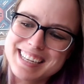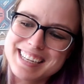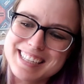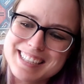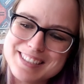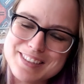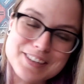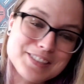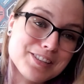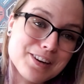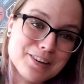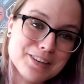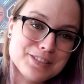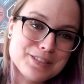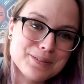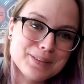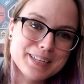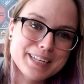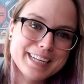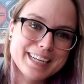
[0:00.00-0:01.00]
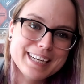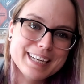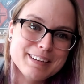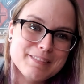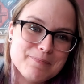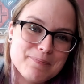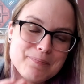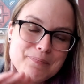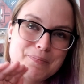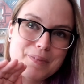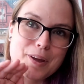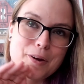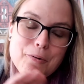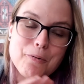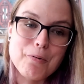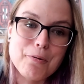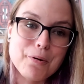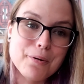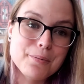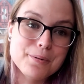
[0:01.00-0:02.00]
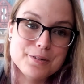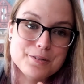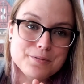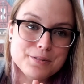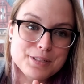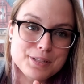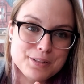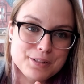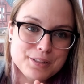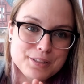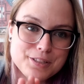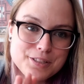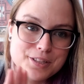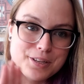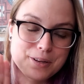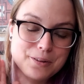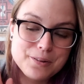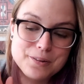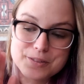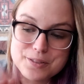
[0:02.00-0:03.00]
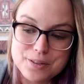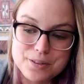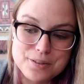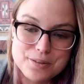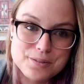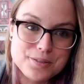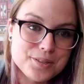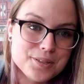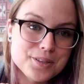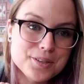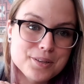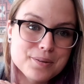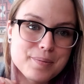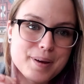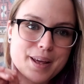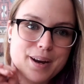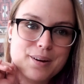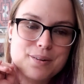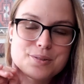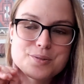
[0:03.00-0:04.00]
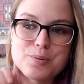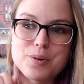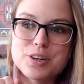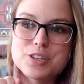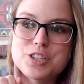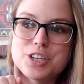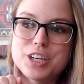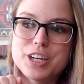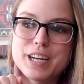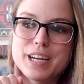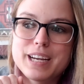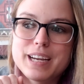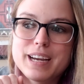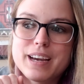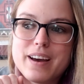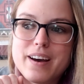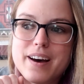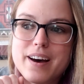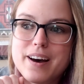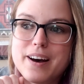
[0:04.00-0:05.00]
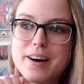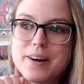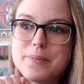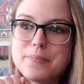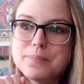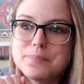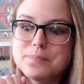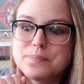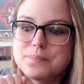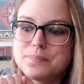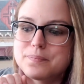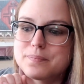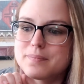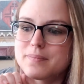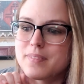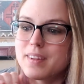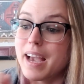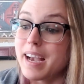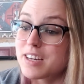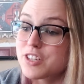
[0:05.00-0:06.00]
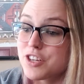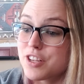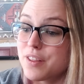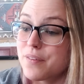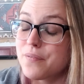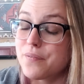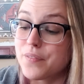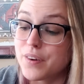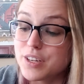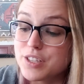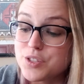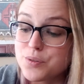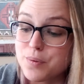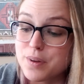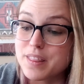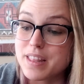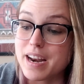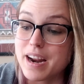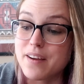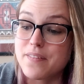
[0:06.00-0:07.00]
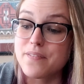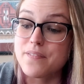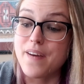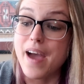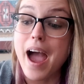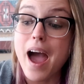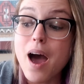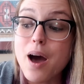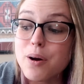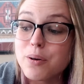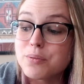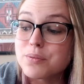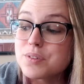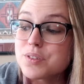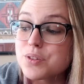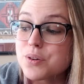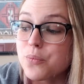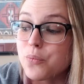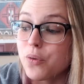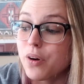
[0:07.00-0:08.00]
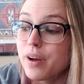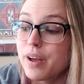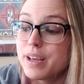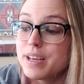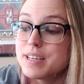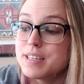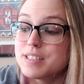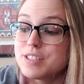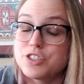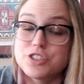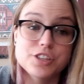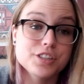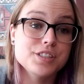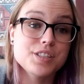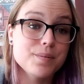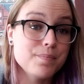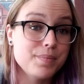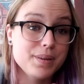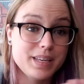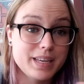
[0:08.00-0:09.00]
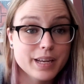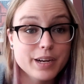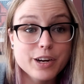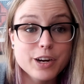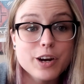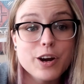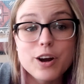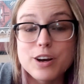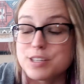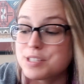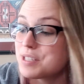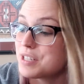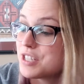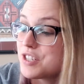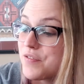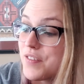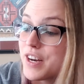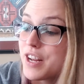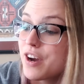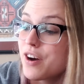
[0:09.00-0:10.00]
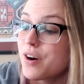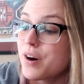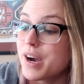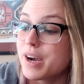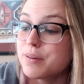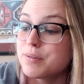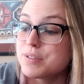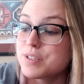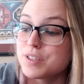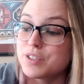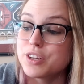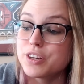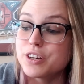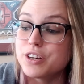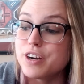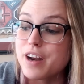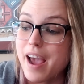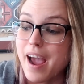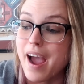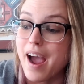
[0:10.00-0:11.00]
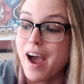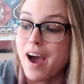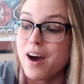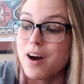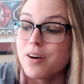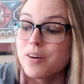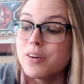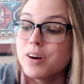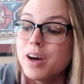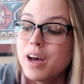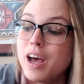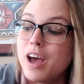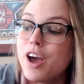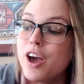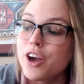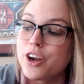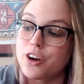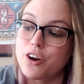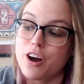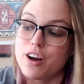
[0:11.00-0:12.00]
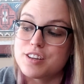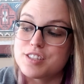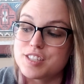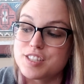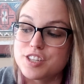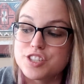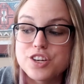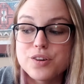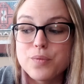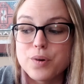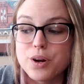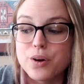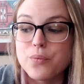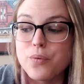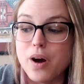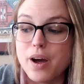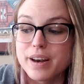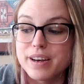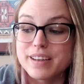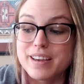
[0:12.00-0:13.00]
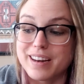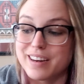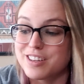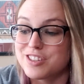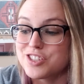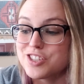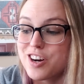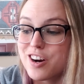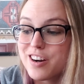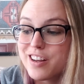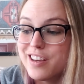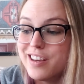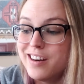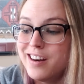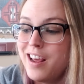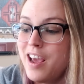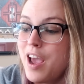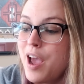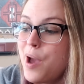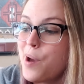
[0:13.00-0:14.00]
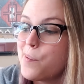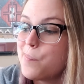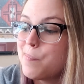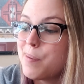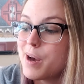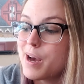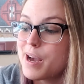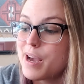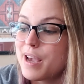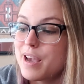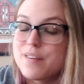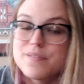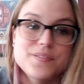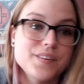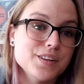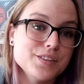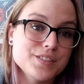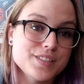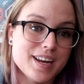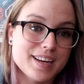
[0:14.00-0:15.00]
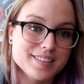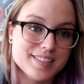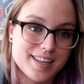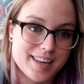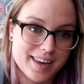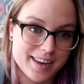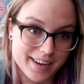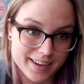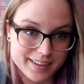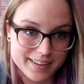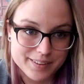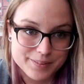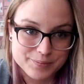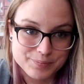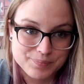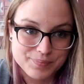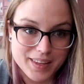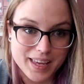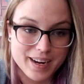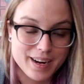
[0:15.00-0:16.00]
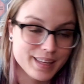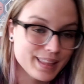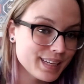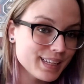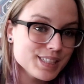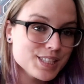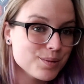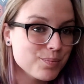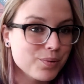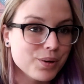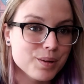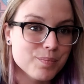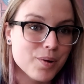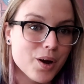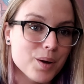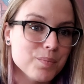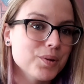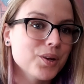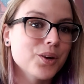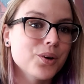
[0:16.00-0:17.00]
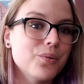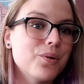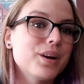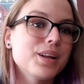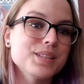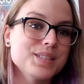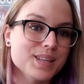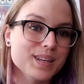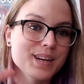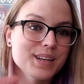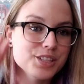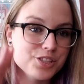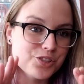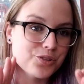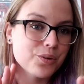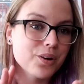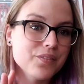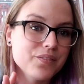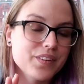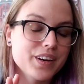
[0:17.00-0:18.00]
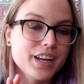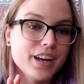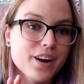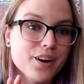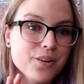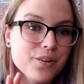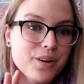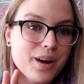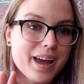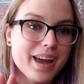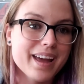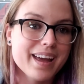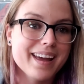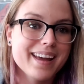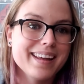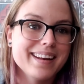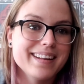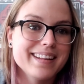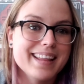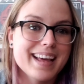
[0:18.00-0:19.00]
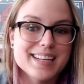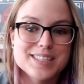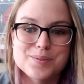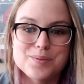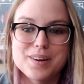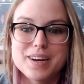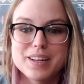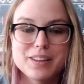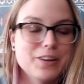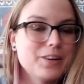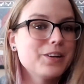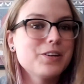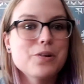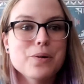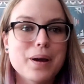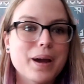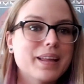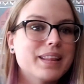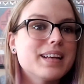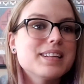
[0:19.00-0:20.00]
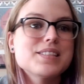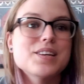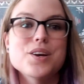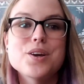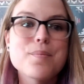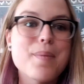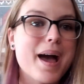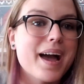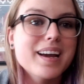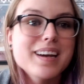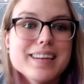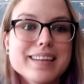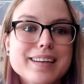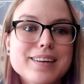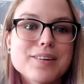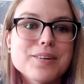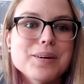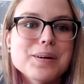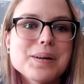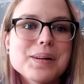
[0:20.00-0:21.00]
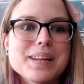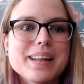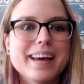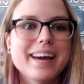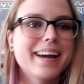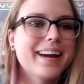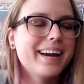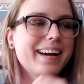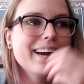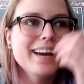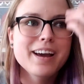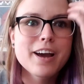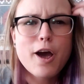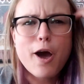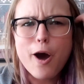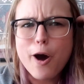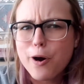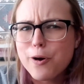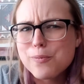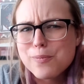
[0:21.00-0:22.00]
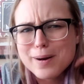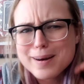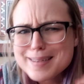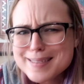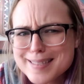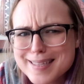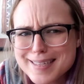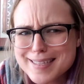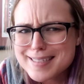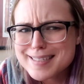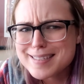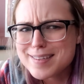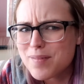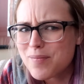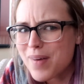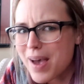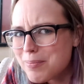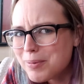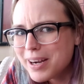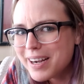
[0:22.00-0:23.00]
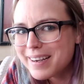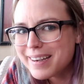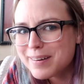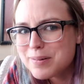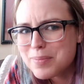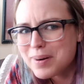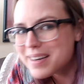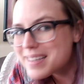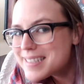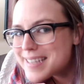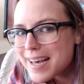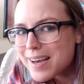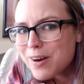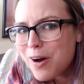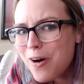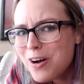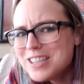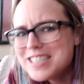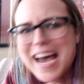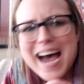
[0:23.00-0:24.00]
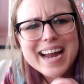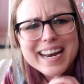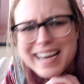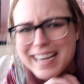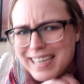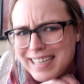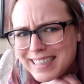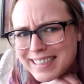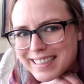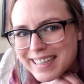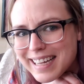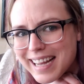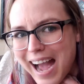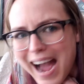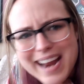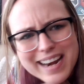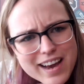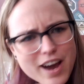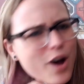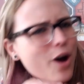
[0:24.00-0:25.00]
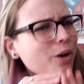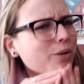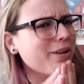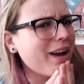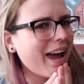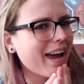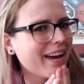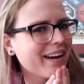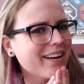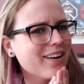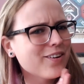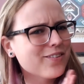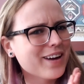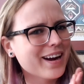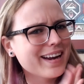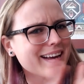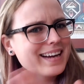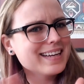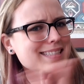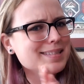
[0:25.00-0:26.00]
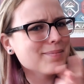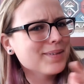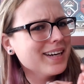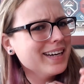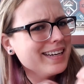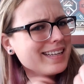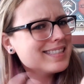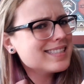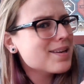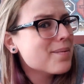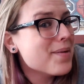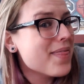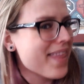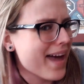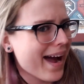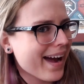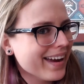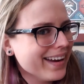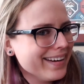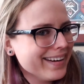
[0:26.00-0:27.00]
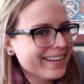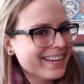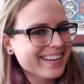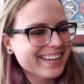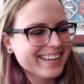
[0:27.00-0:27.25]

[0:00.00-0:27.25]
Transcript: So I started doing a whole bunch of research, and I looked on YouTube, and I was watching, actually the first one that I found was just a beginner cross stitch video. It was Learn How Cross Stitching 101 Getting Started by Phil's Next Kick. And I think it's a pretty popular one. It's a nice short video, and that's where I learned, okay, that's how you back a needle. Like, oh, what is this fabric? What is that called? Ida? Ida? Okay, all right, I guess I'm gonna need some of that.